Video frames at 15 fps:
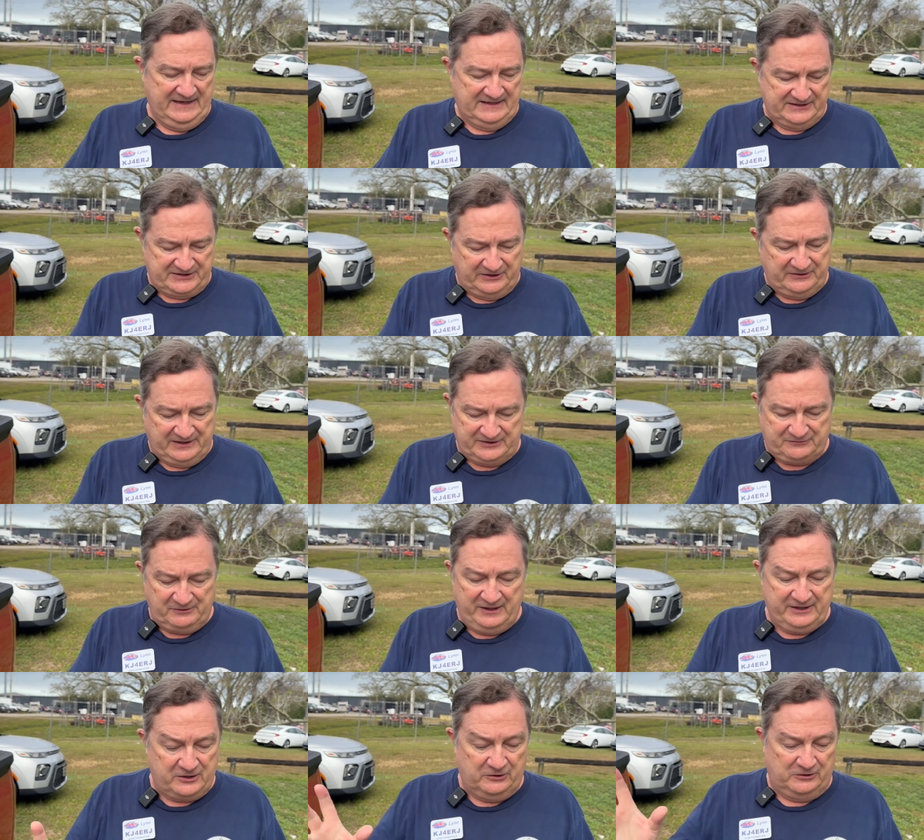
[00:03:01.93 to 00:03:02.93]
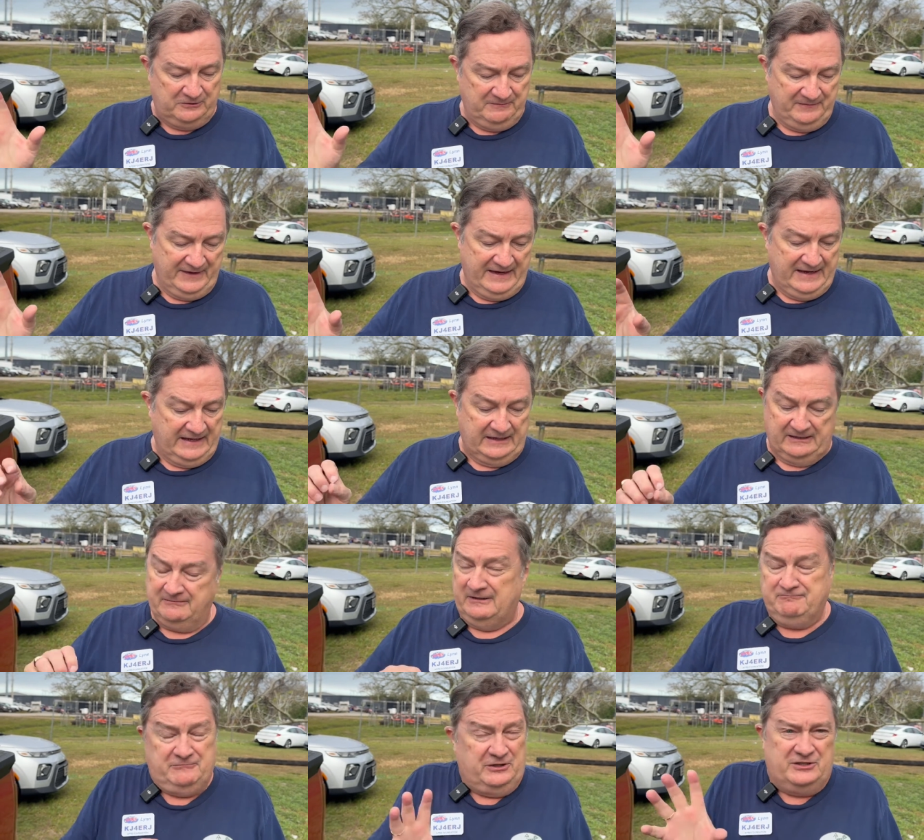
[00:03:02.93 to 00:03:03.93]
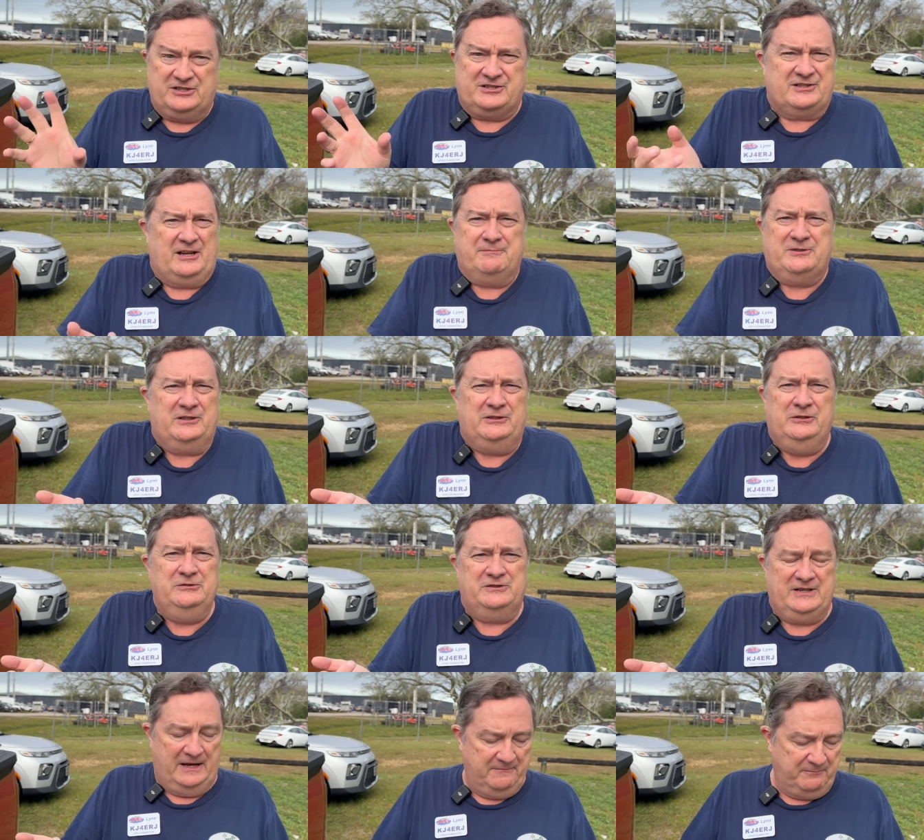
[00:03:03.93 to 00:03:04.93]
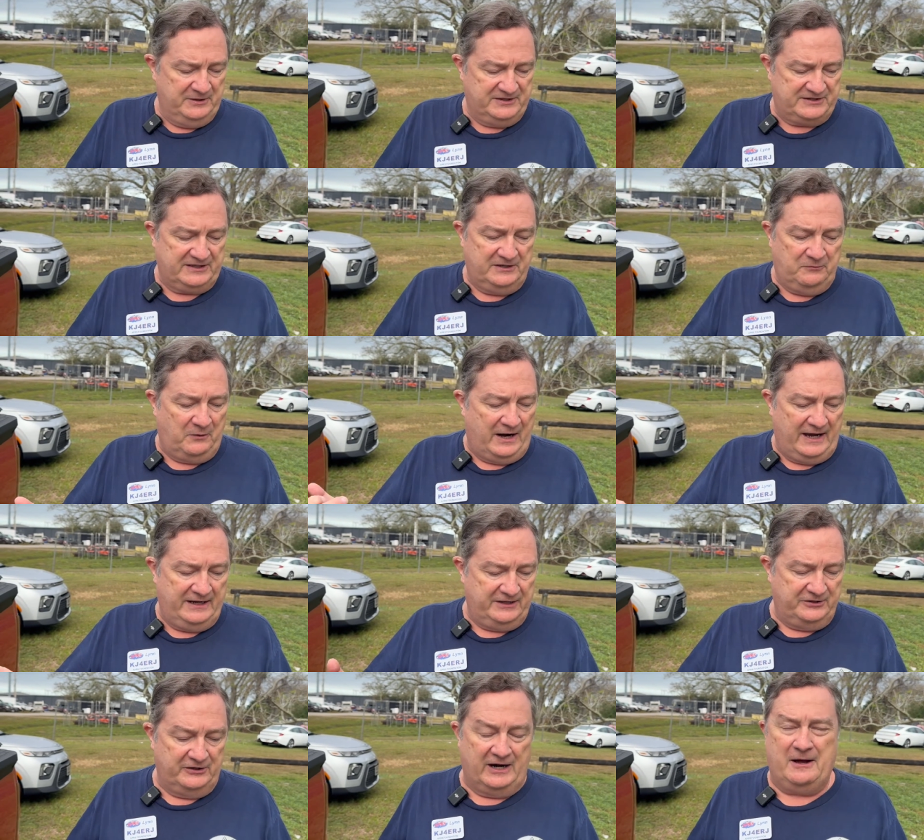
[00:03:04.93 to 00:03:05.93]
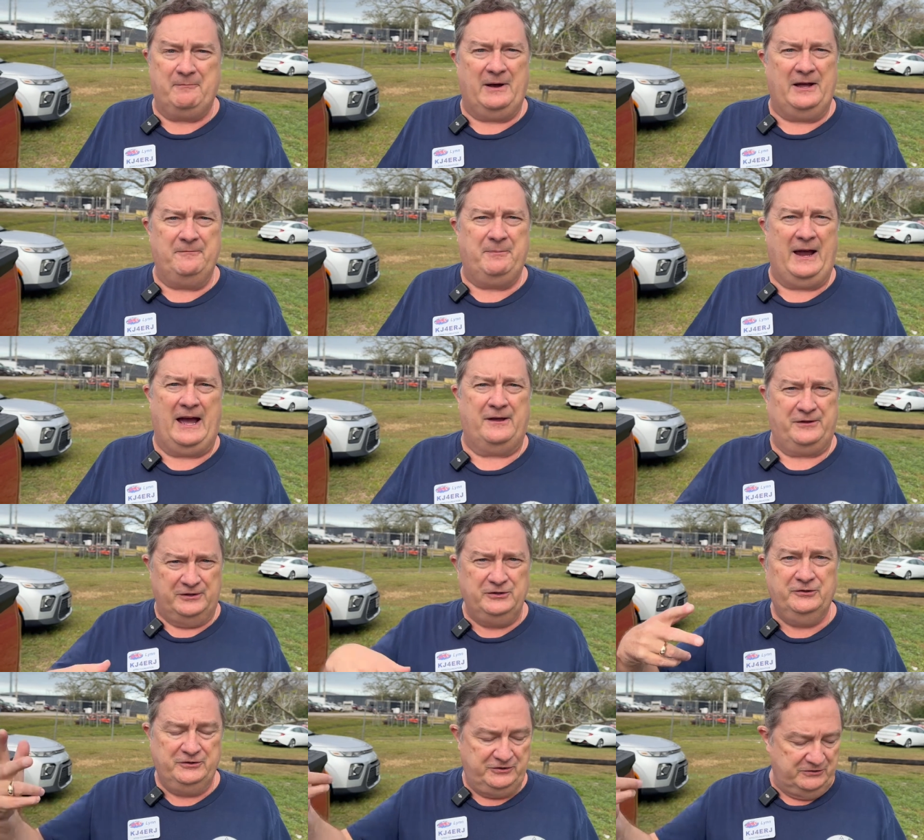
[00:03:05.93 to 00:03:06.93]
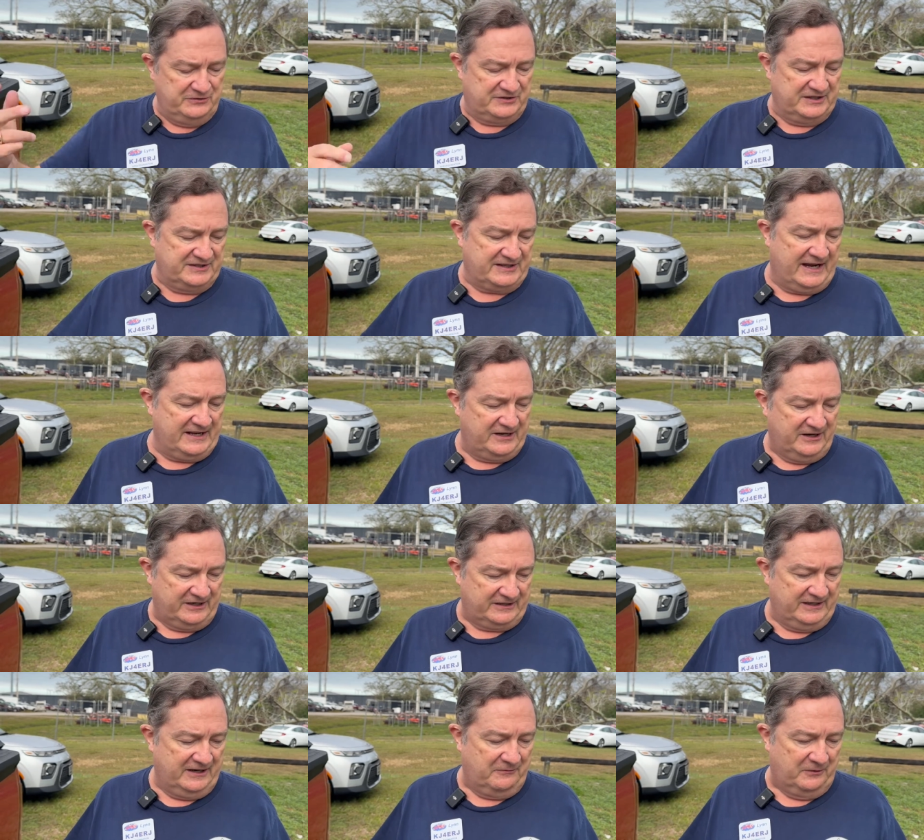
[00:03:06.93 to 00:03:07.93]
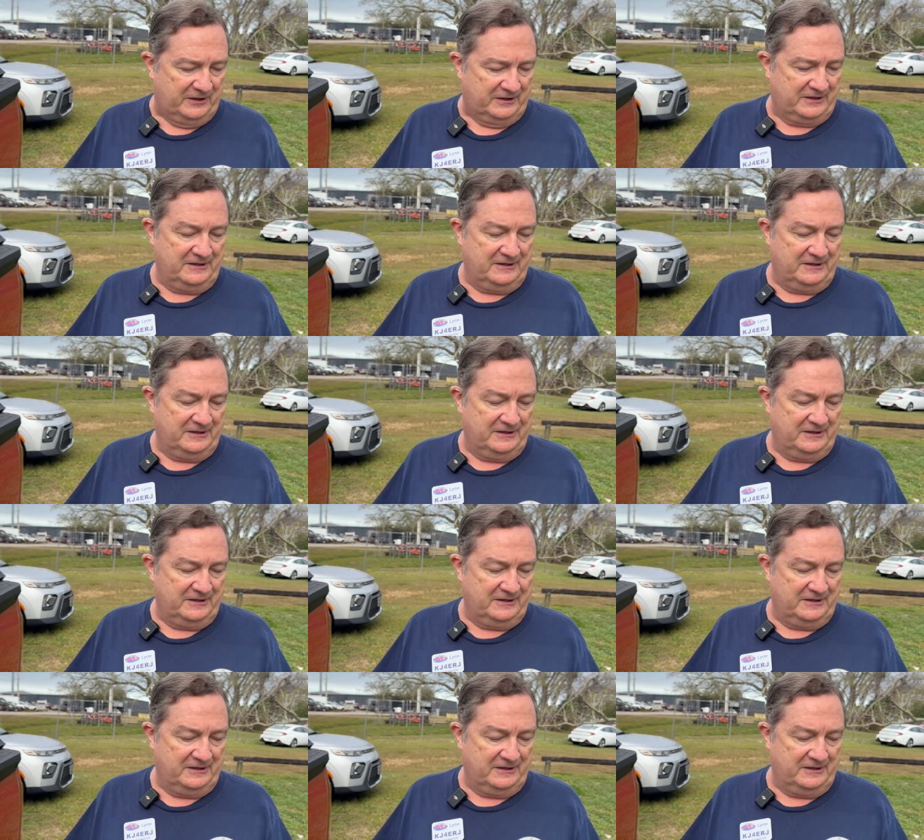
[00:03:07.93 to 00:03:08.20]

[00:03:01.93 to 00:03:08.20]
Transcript: So it's really cool. You just substitute temp instead of wide in your outbound path, and you'll use this ad hoc network. So, th